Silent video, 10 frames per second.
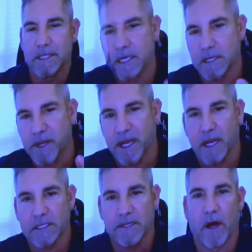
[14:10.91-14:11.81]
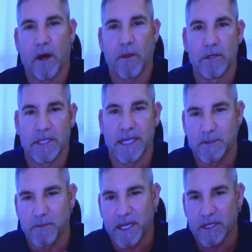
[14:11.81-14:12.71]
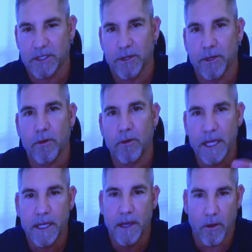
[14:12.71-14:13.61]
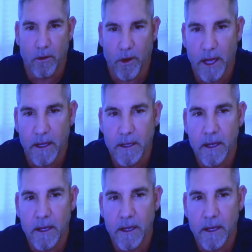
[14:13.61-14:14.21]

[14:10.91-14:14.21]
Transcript: He said, because of all those things, because of your ego, Grant,